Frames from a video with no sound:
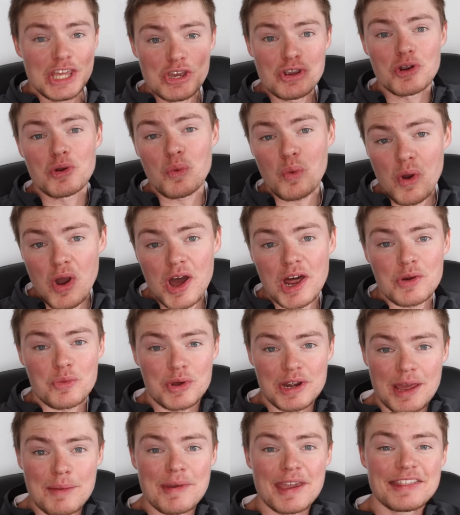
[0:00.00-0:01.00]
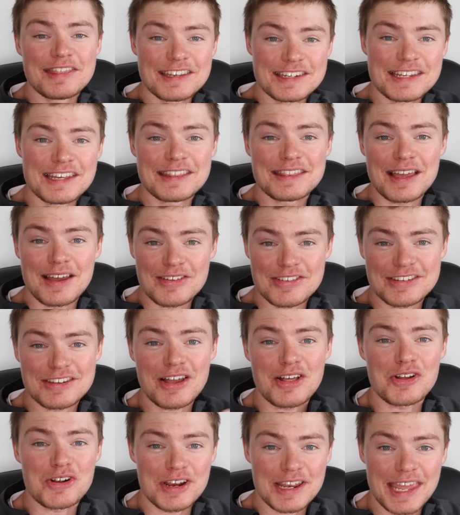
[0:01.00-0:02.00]
Year one, when I made the
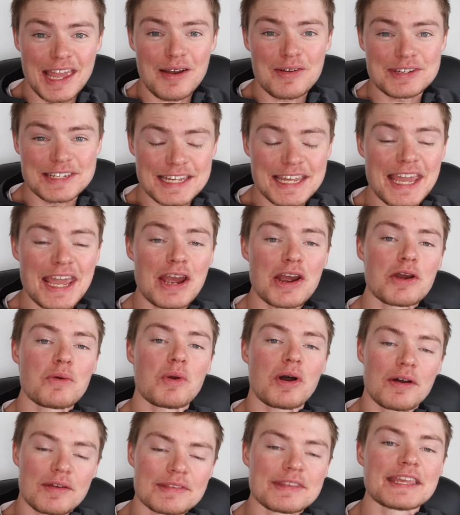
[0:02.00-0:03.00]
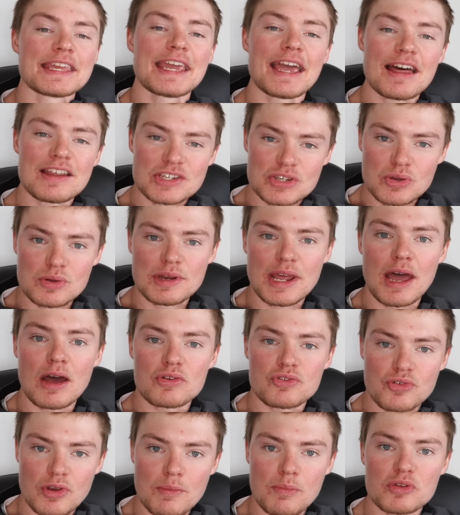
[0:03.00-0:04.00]
$10,000 accounting error, well, guess who now
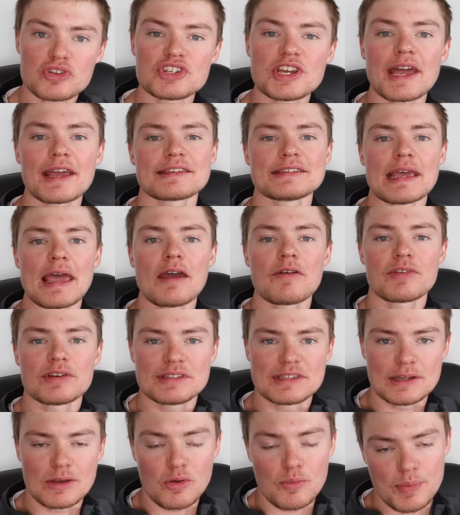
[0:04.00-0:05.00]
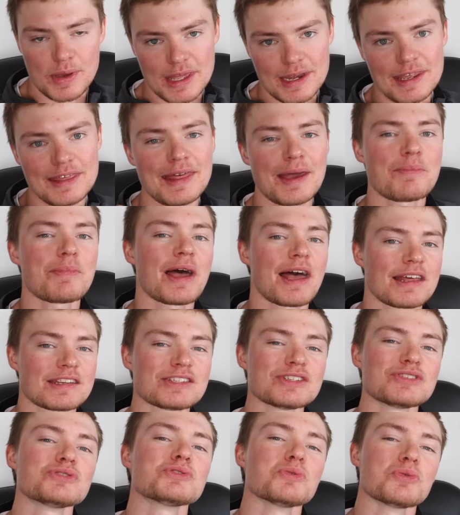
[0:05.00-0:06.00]
triple checks every single penny that
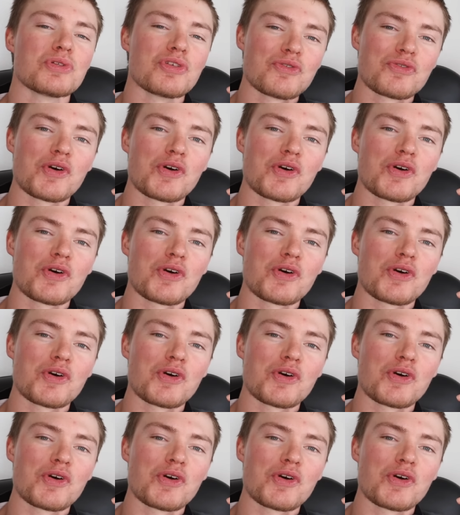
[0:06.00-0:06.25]
passes through the